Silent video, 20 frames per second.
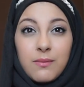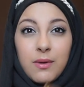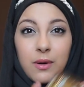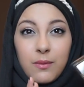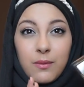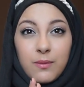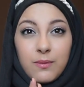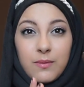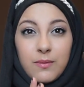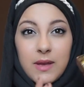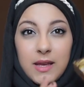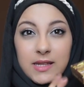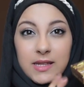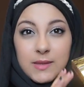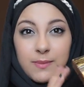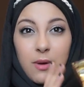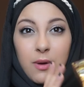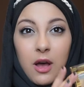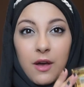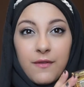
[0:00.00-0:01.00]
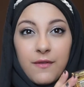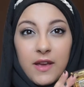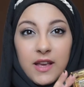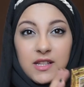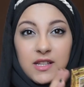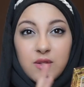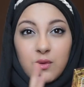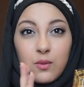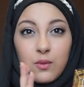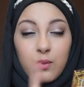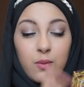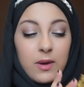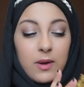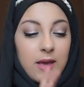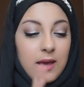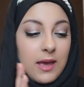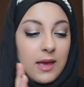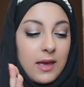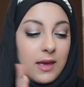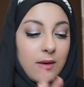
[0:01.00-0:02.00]
but it's perfect
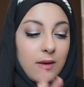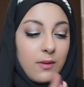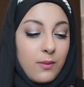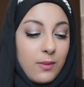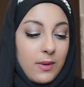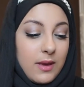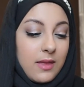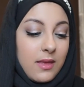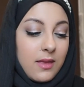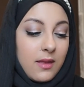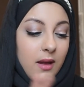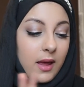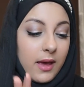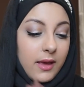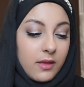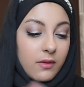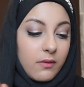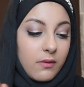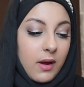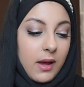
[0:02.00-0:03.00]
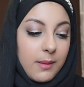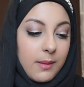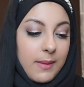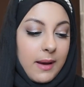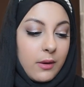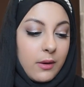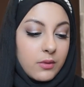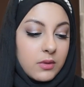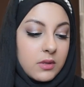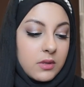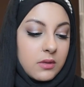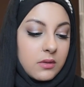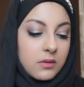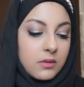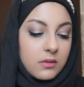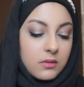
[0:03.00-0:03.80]
with like the right amount.